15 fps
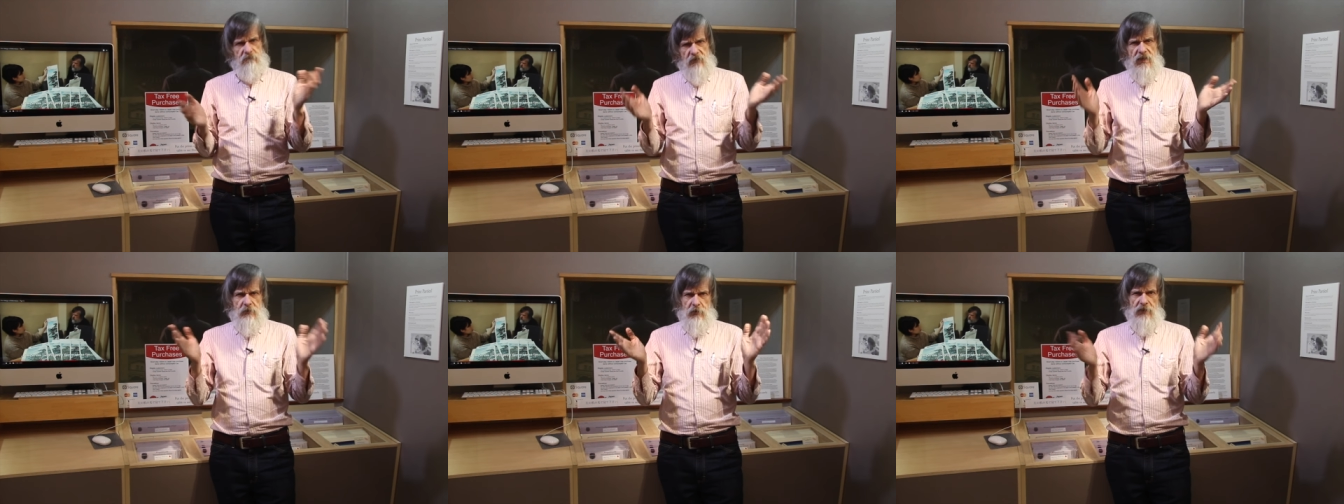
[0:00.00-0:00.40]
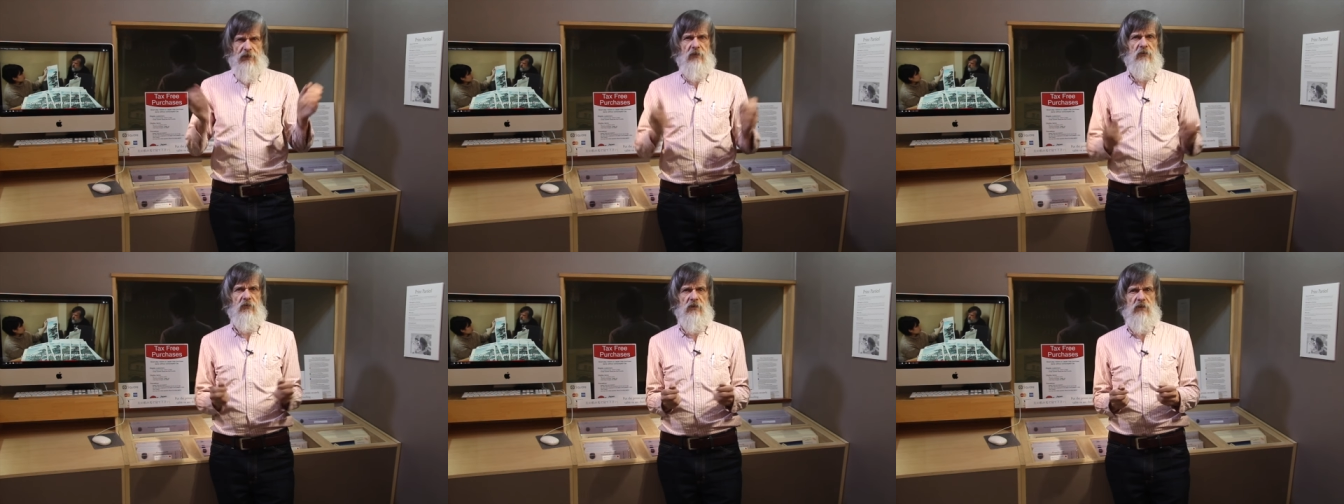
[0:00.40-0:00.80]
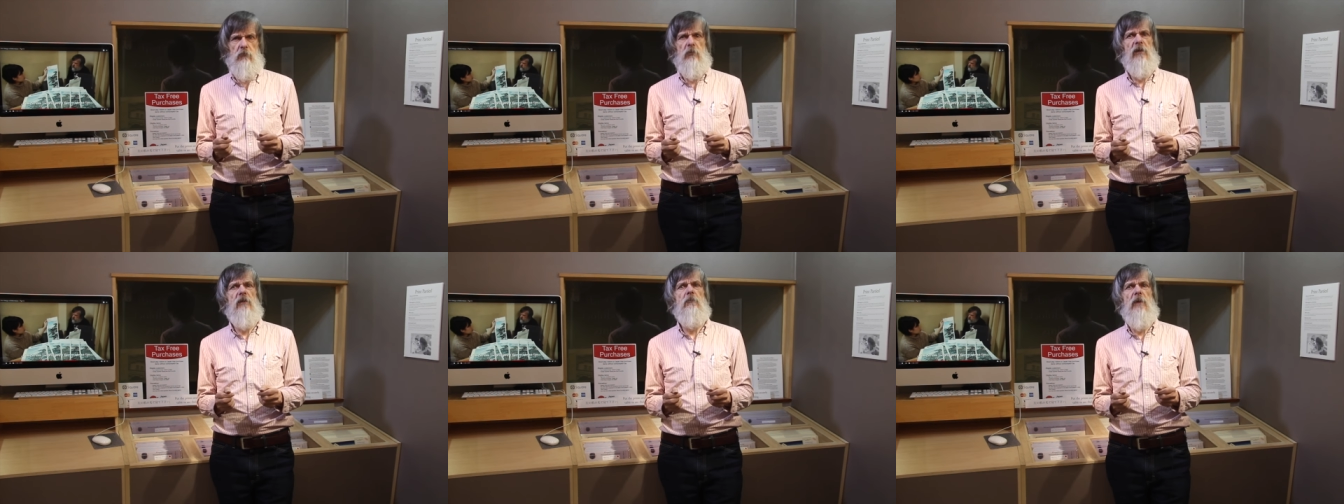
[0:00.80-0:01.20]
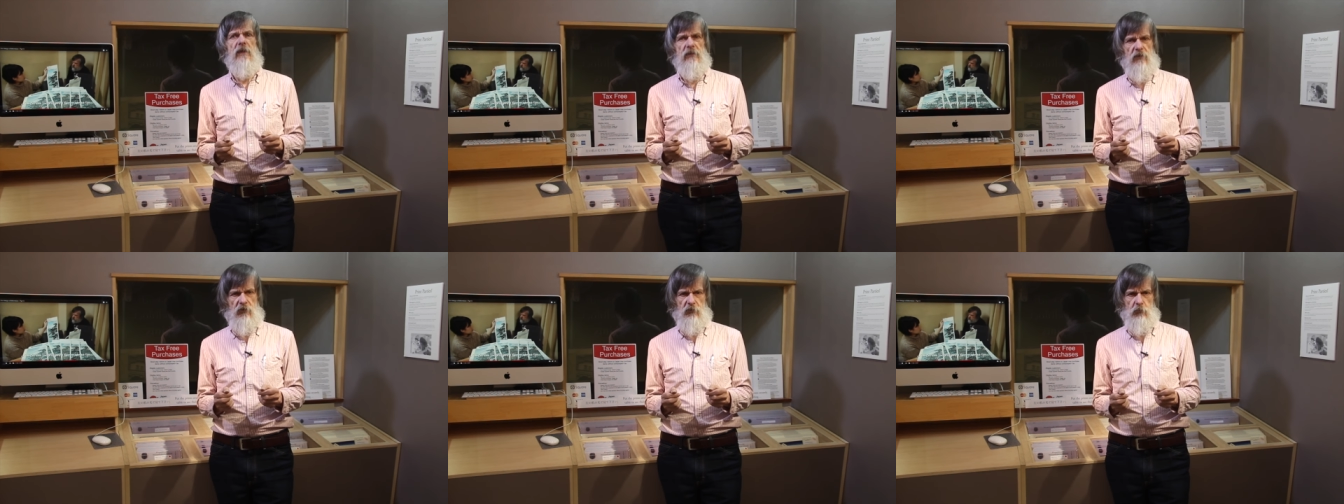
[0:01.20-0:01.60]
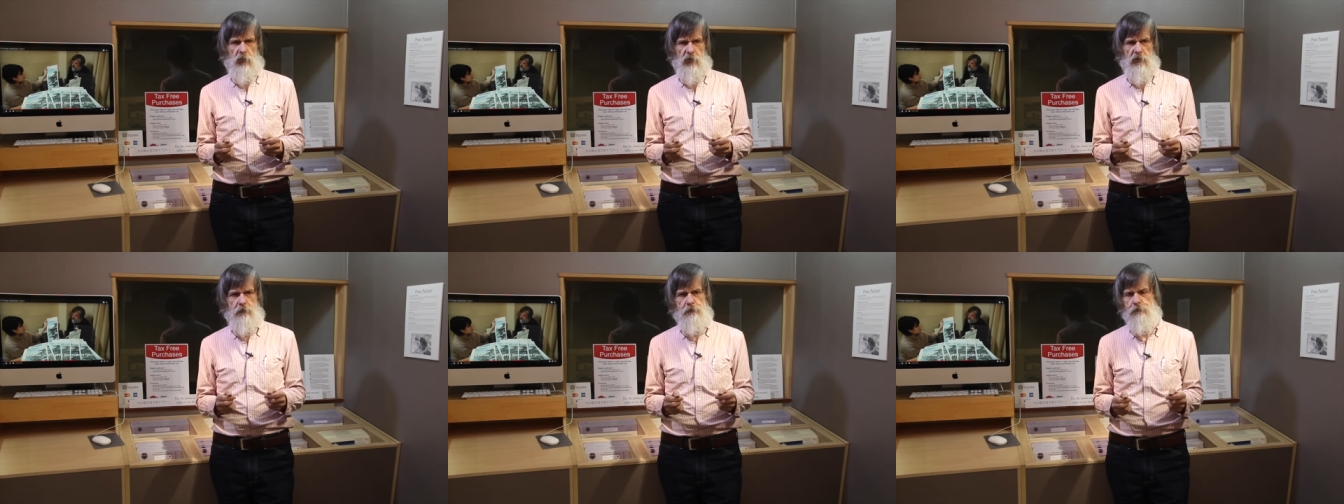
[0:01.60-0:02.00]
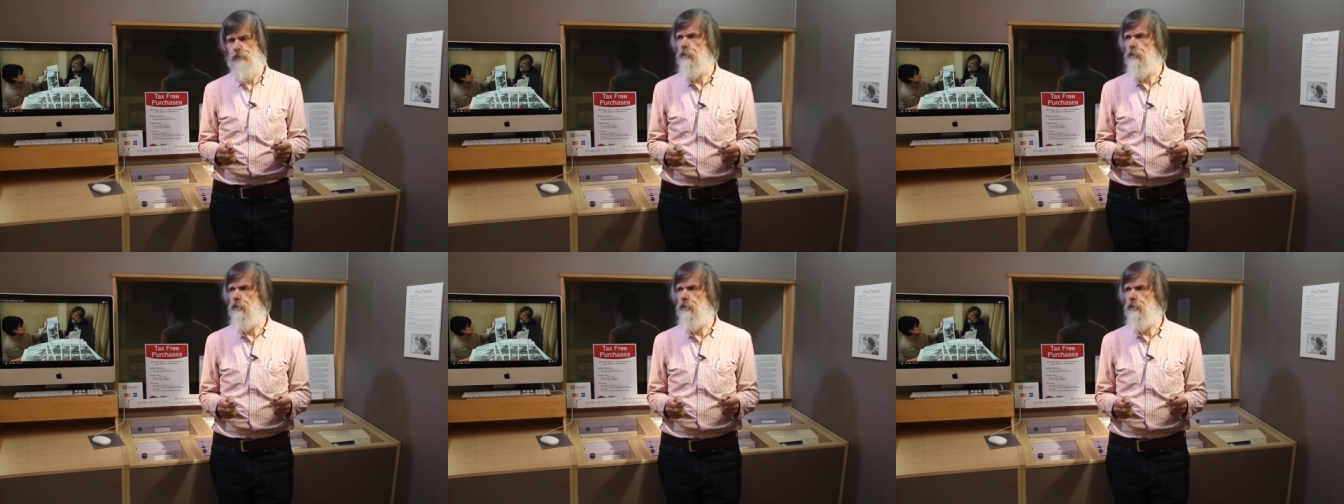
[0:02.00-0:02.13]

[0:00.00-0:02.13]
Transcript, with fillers: anyway, let's see if we can make this work.